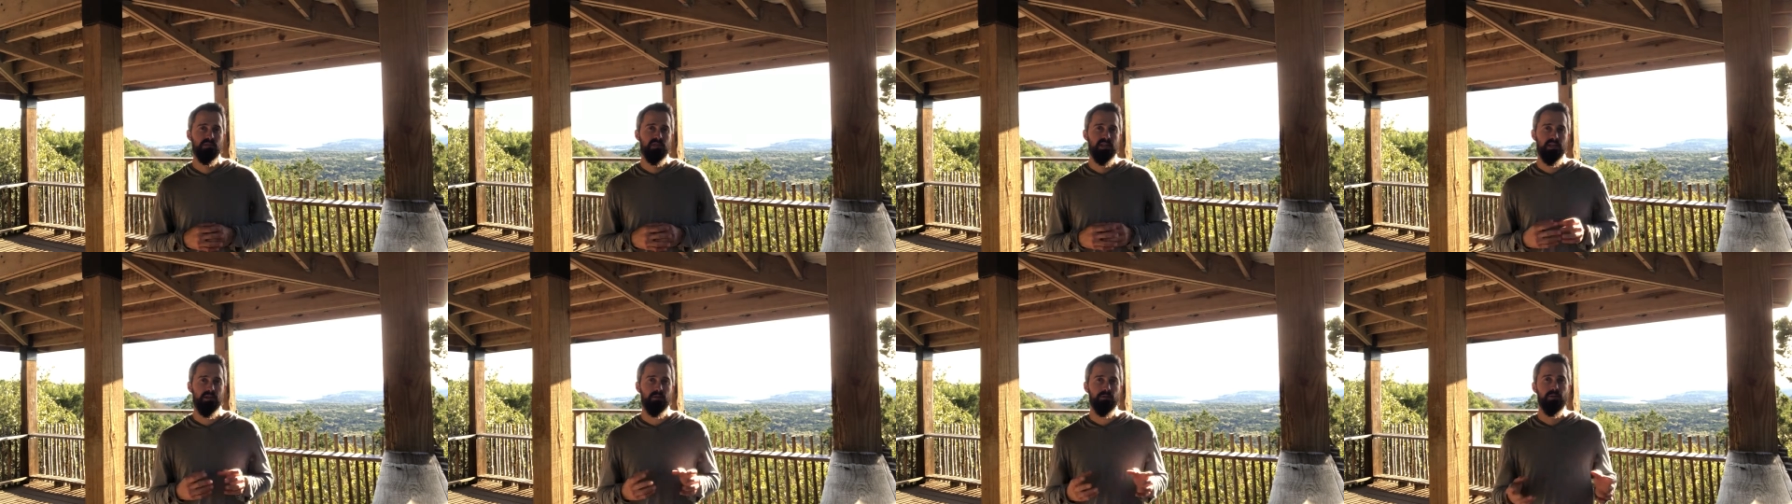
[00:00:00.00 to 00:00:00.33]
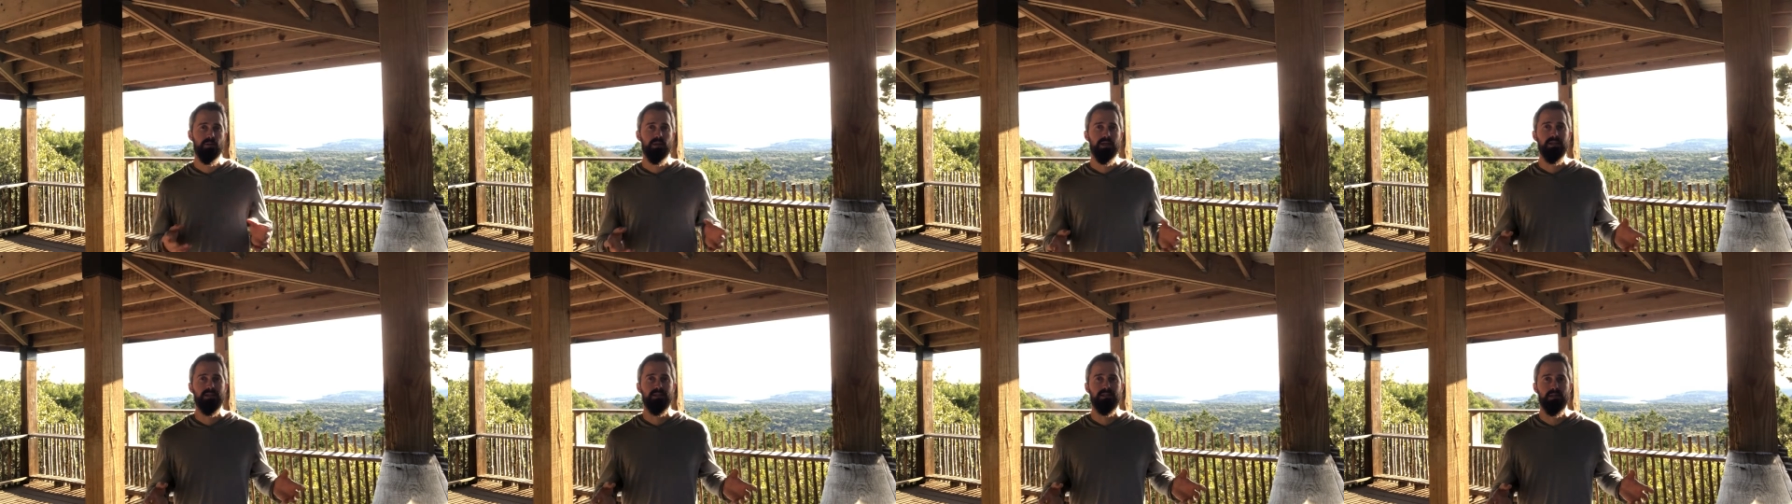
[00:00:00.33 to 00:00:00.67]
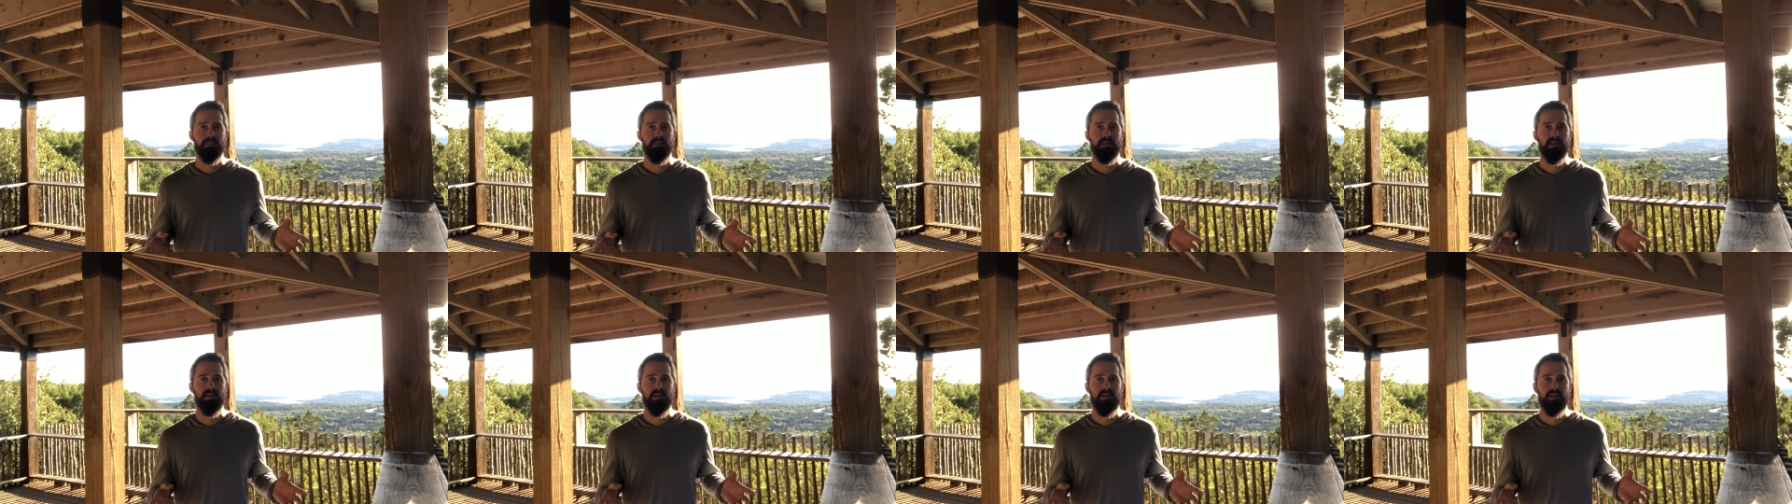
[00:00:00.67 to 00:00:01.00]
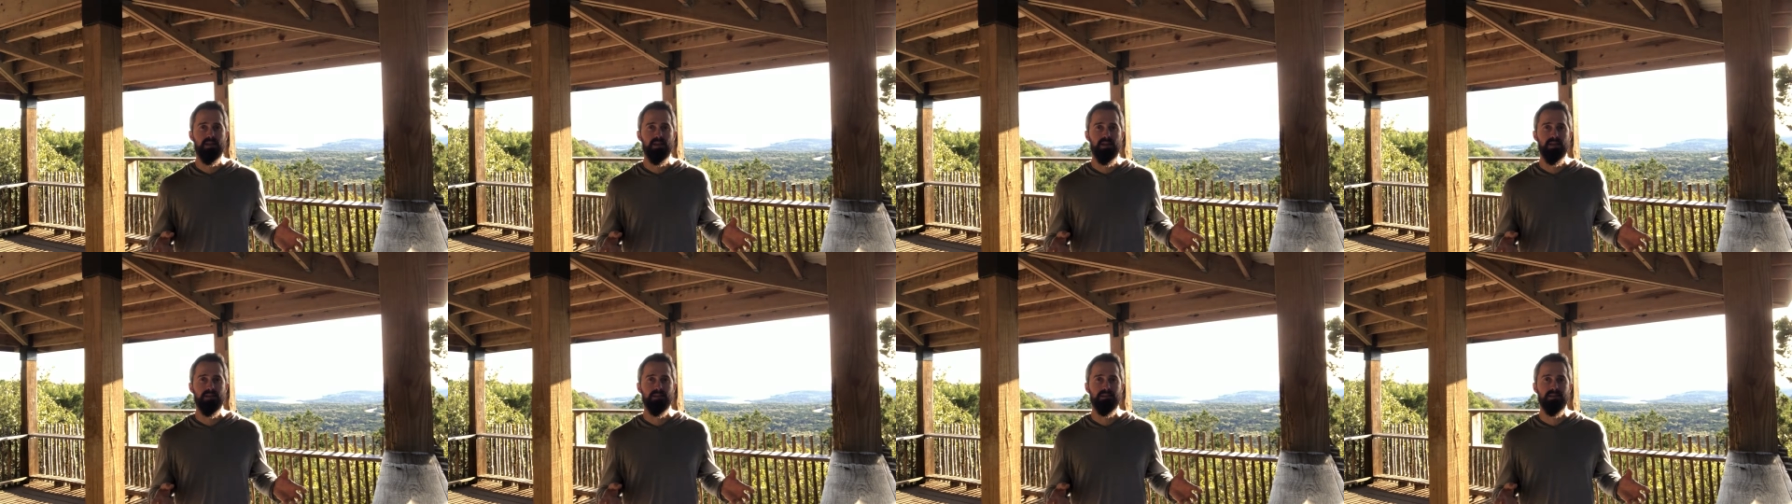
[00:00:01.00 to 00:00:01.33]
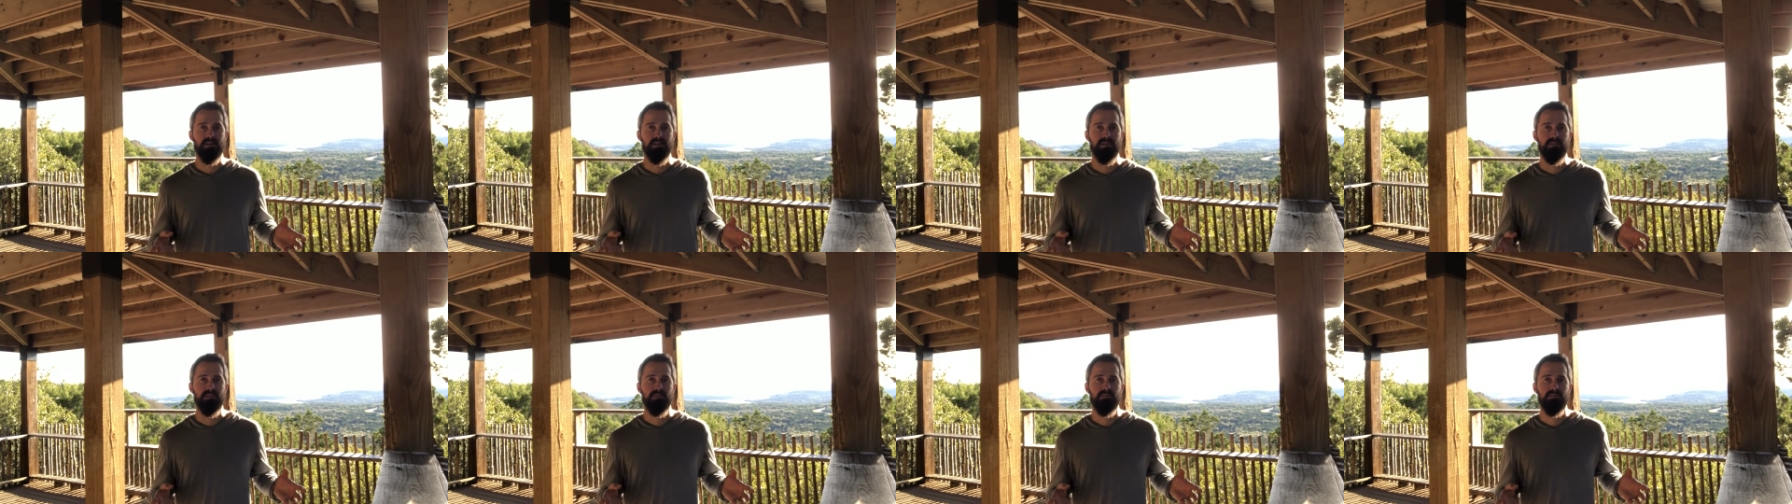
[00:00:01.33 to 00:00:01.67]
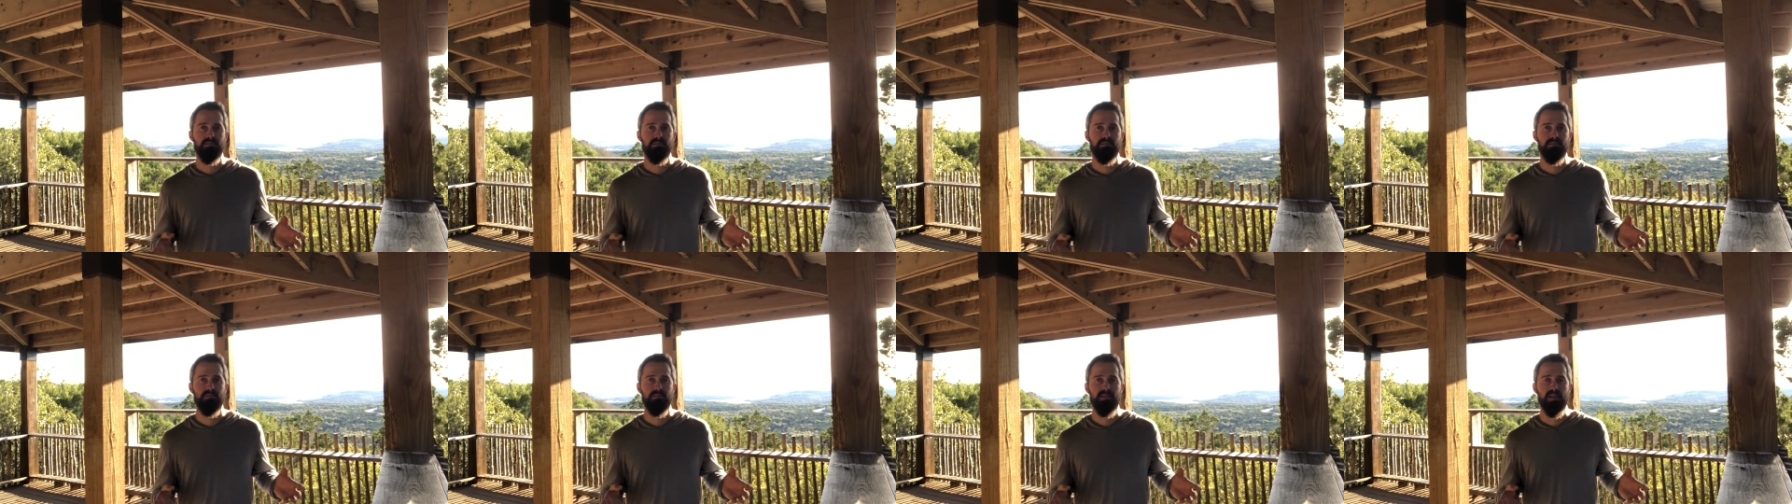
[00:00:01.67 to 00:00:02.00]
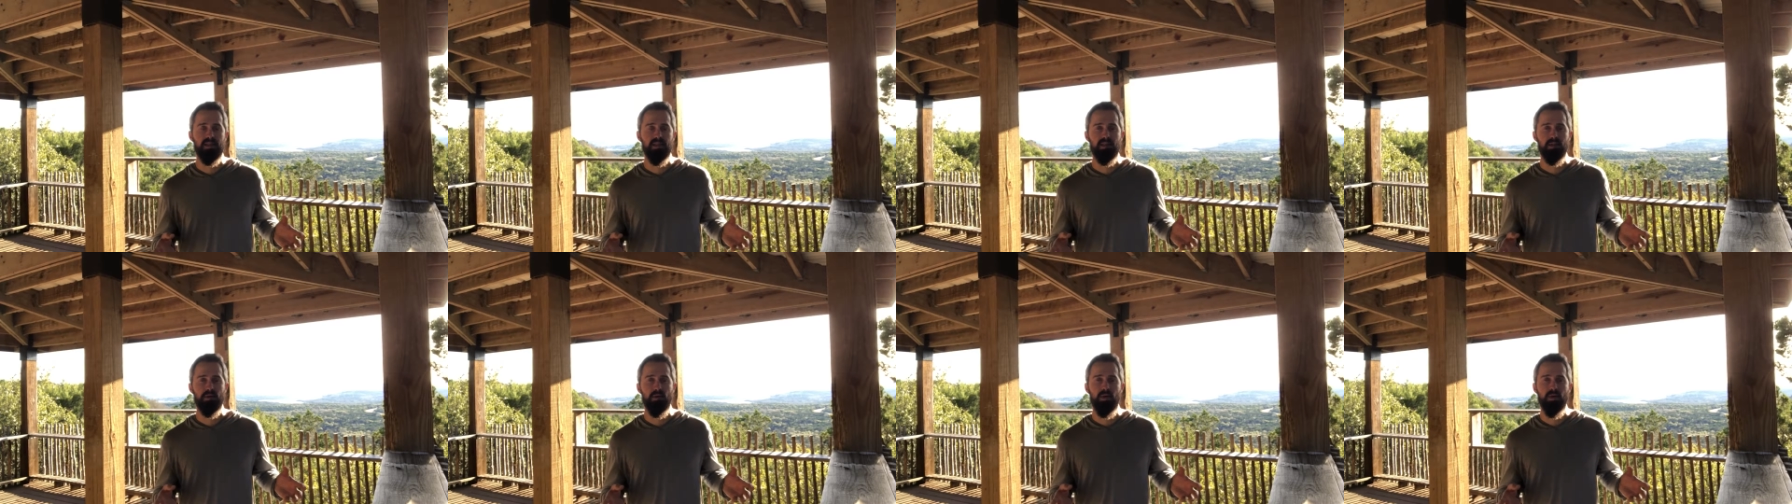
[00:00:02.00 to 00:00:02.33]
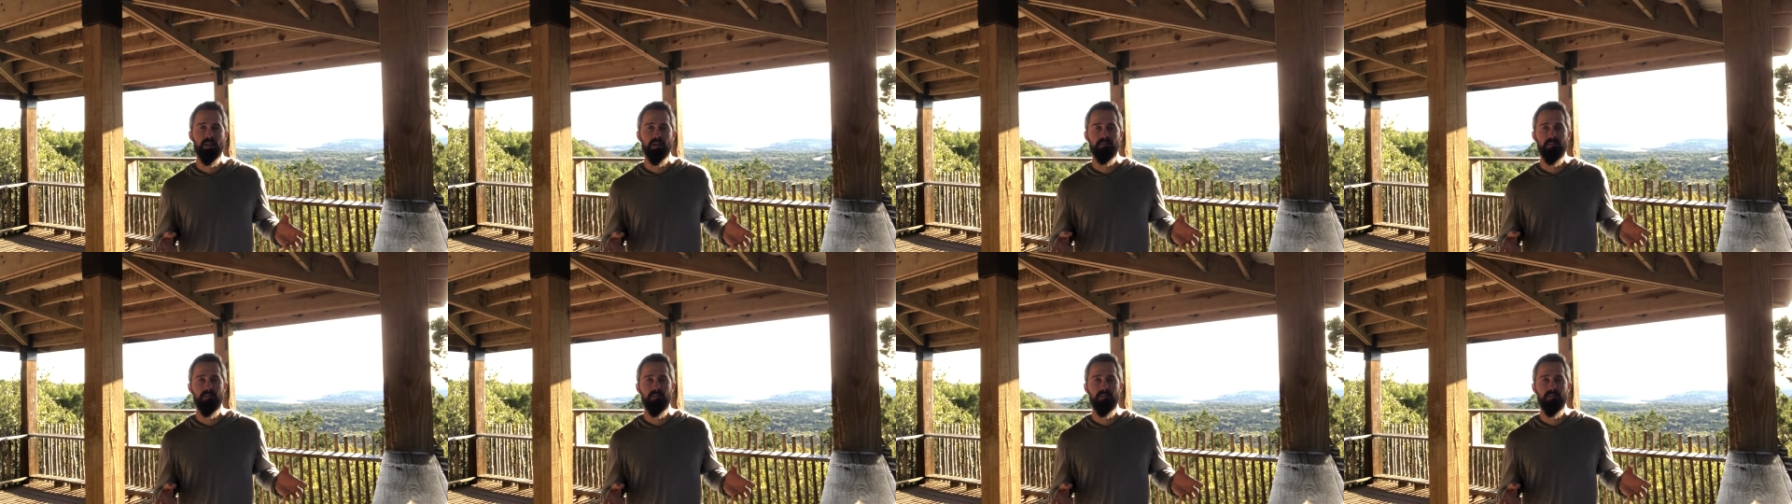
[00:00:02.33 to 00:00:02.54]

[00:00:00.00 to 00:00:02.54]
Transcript: take away some of the things that annoy